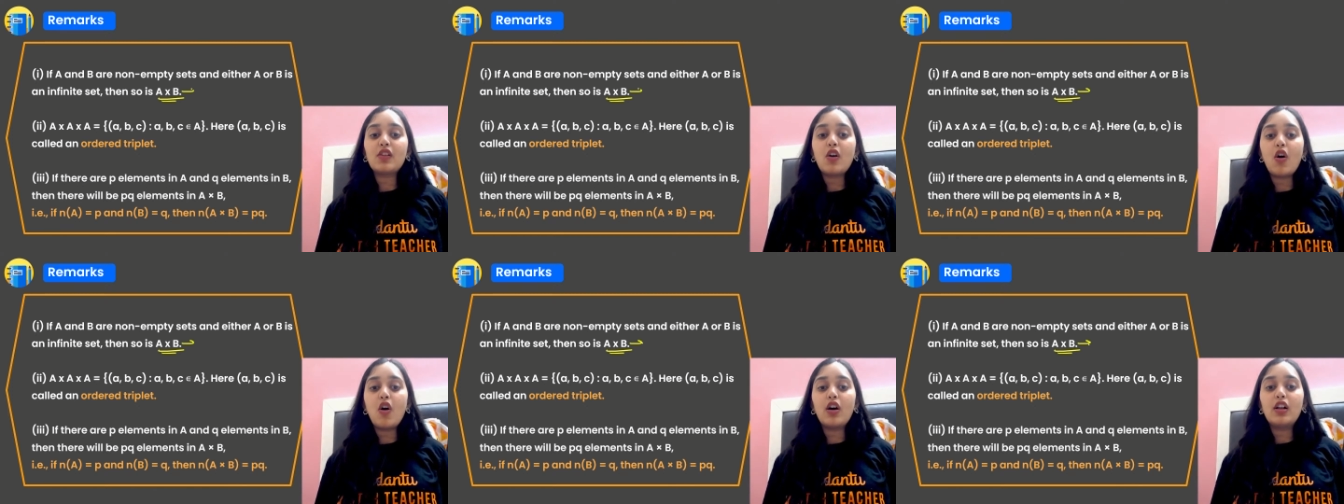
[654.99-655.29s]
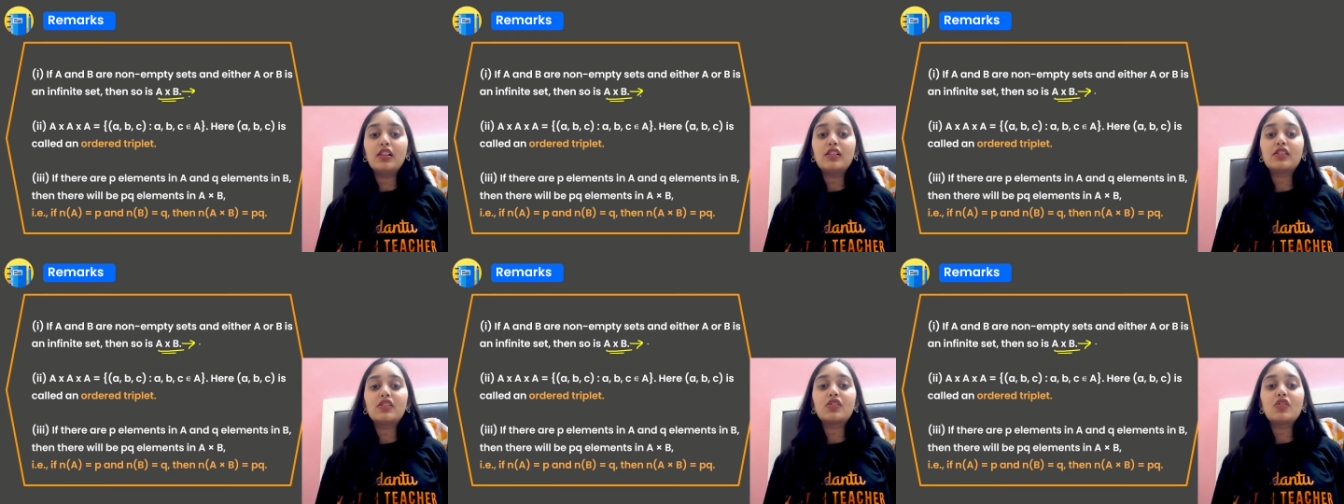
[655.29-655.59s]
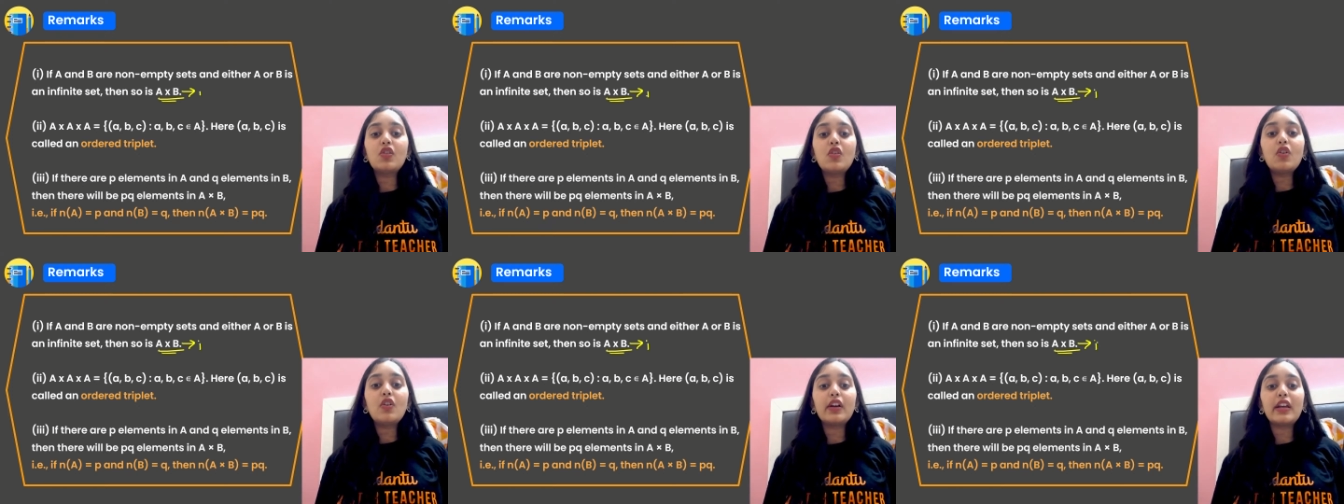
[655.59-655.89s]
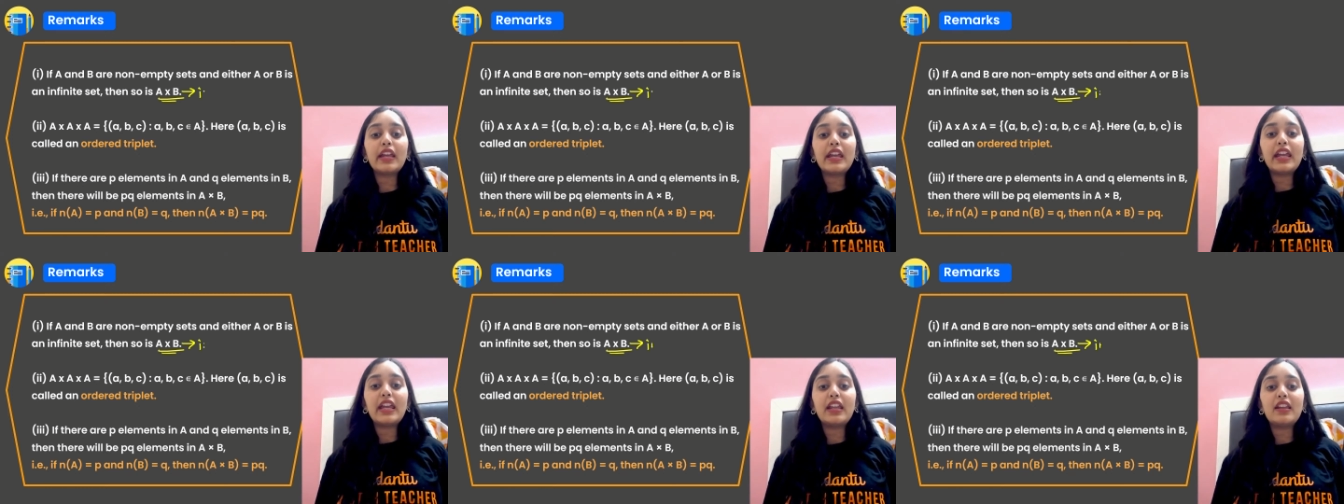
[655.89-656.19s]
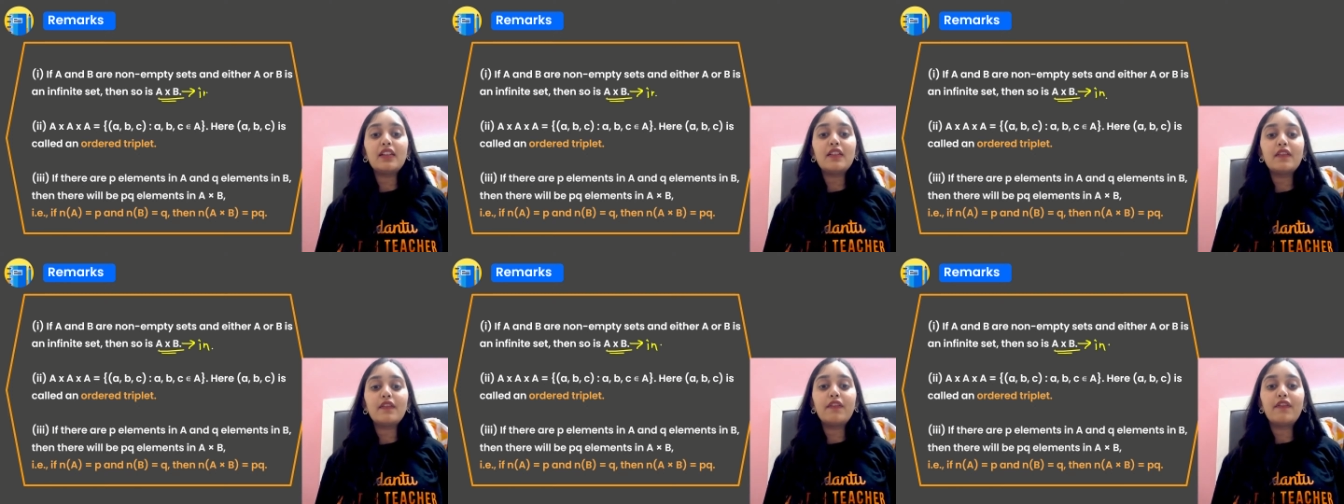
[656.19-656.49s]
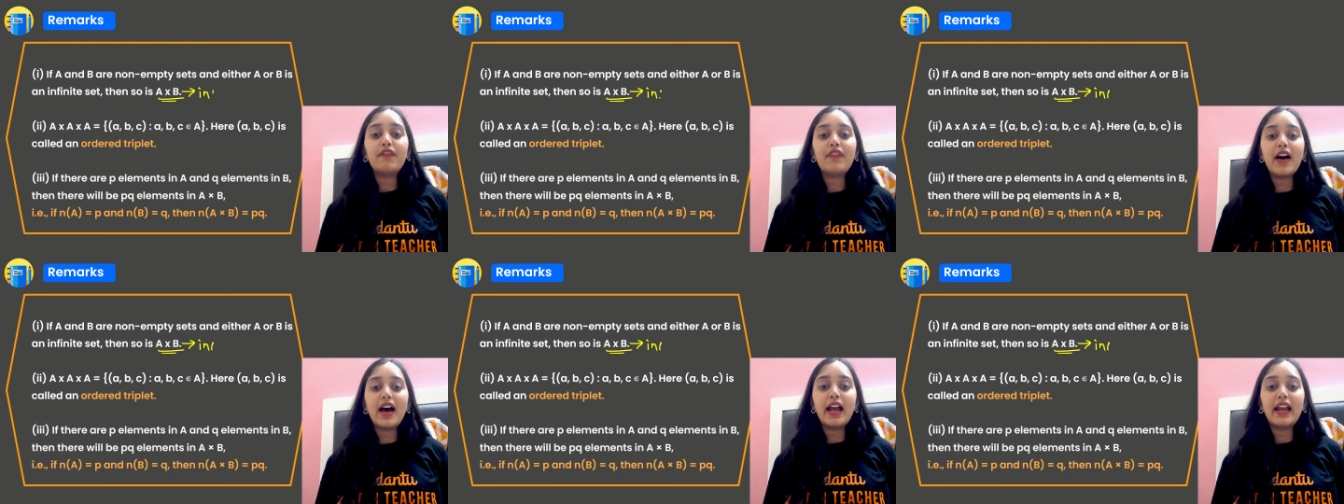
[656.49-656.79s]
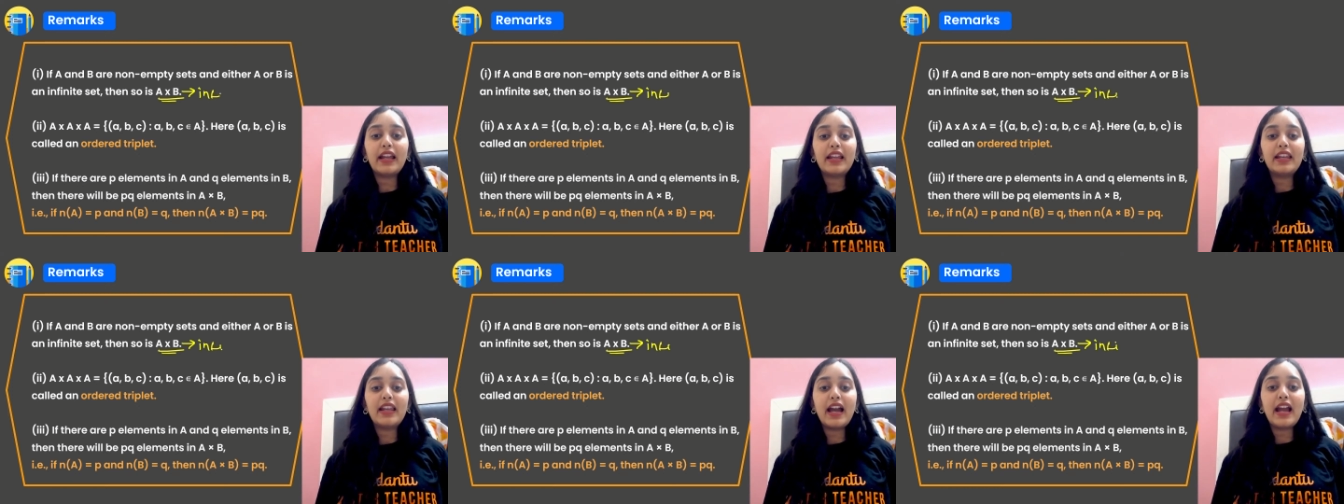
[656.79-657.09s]
also
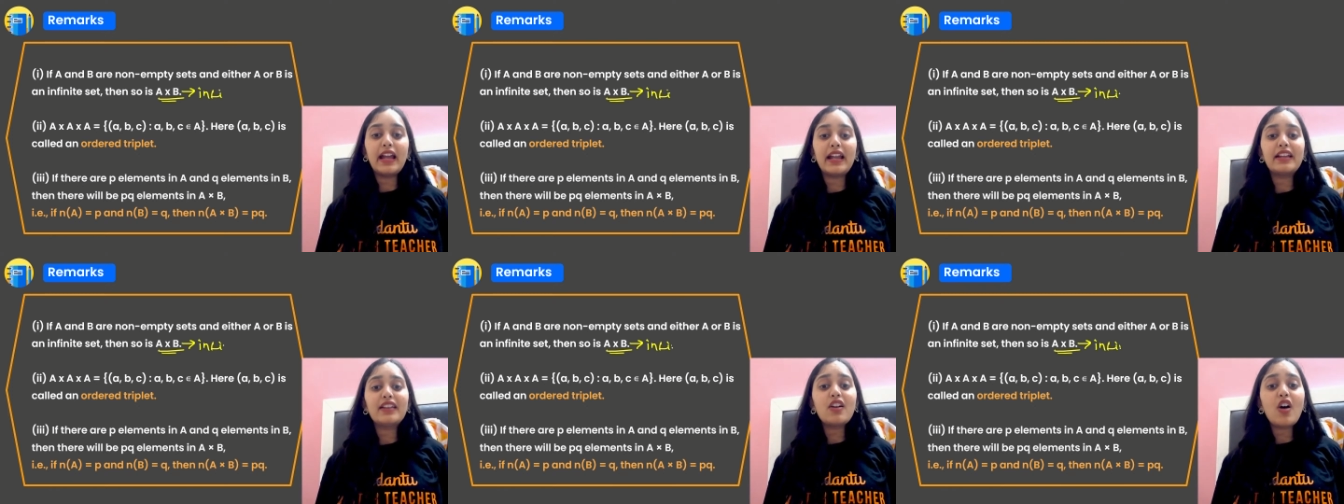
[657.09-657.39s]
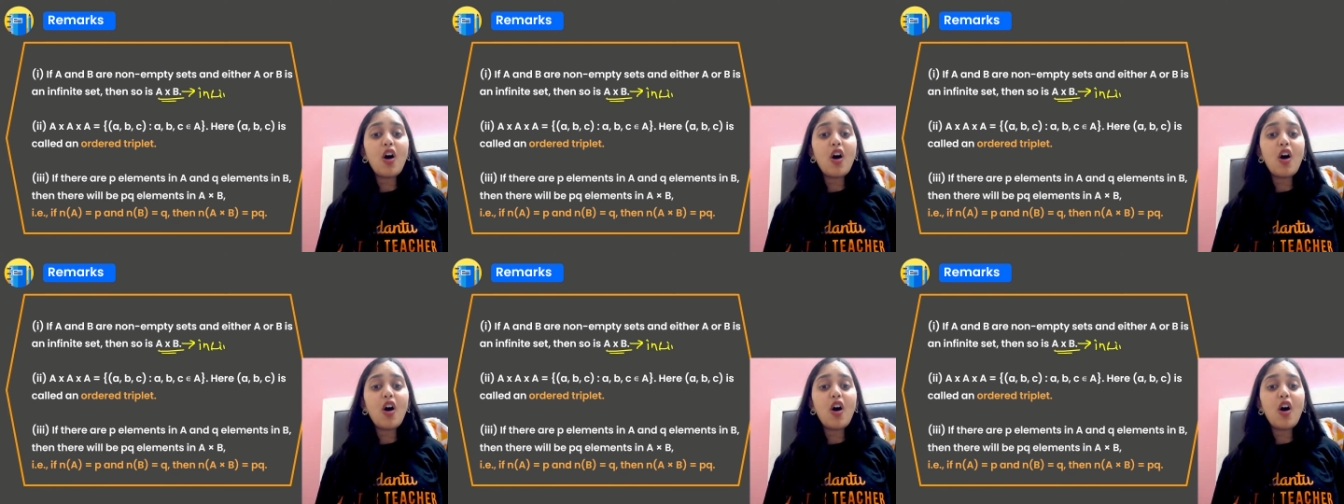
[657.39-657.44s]
infinite.